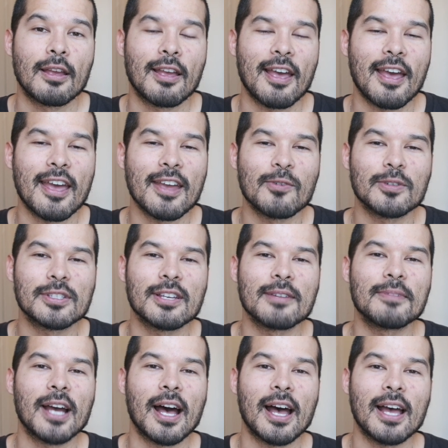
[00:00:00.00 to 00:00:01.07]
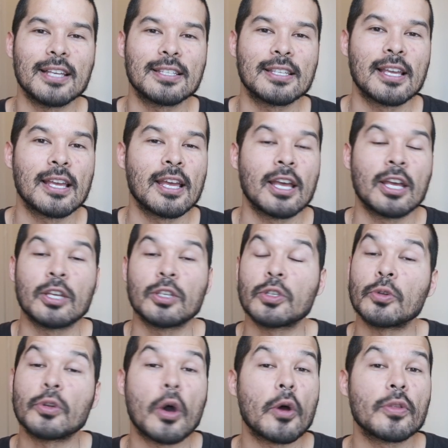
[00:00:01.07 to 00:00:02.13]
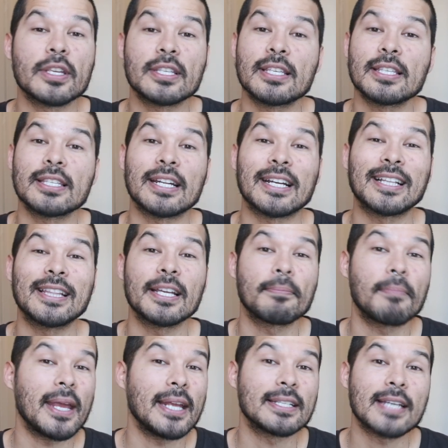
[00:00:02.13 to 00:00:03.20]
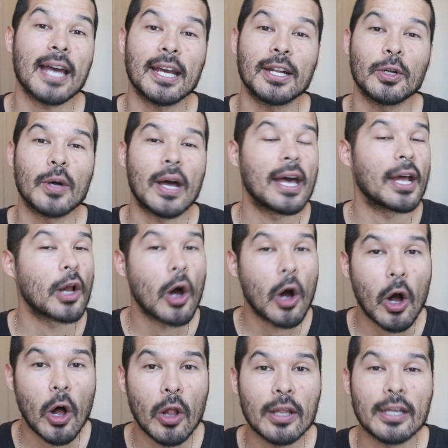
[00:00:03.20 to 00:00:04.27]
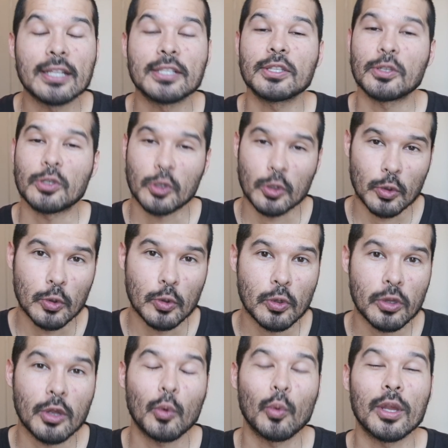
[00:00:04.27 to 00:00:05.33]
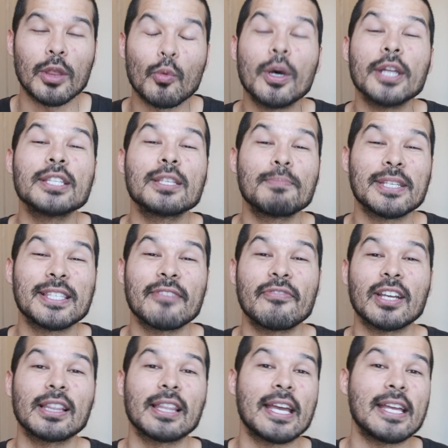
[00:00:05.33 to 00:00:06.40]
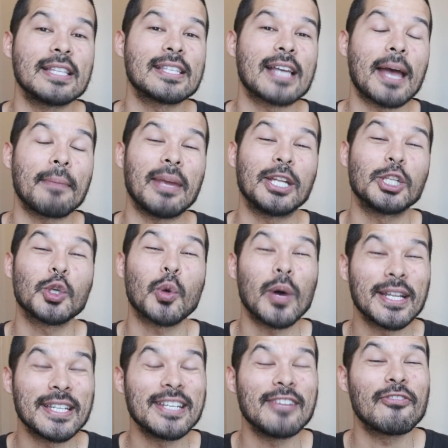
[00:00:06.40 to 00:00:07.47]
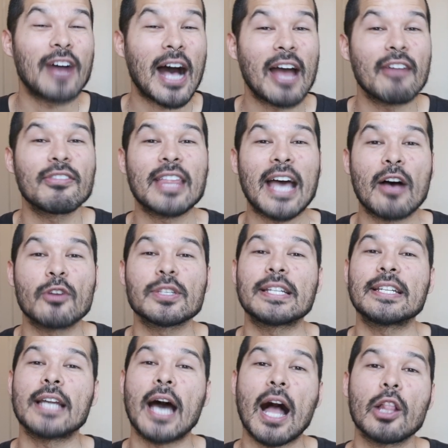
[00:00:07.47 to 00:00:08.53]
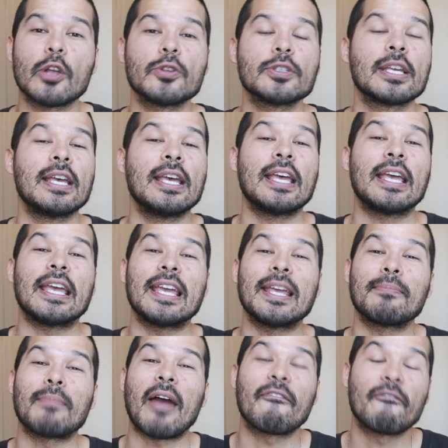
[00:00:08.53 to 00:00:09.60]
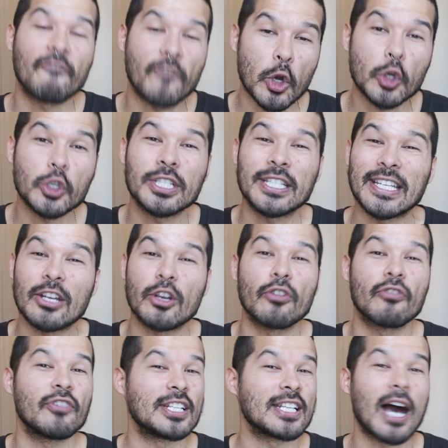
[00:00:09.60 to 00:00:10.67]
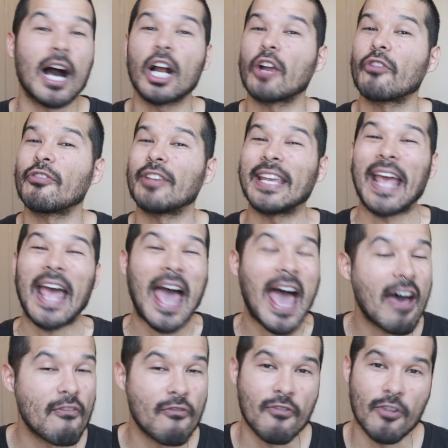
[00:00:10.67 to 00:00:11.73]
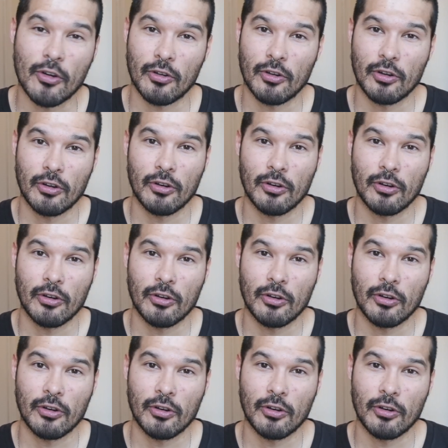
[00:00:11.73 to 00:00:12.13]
Hey, what's up guys? So no, this isn't a clickbait title at all. It's the truth. With one specific lens, I made $25,000 in my first year of photography ever.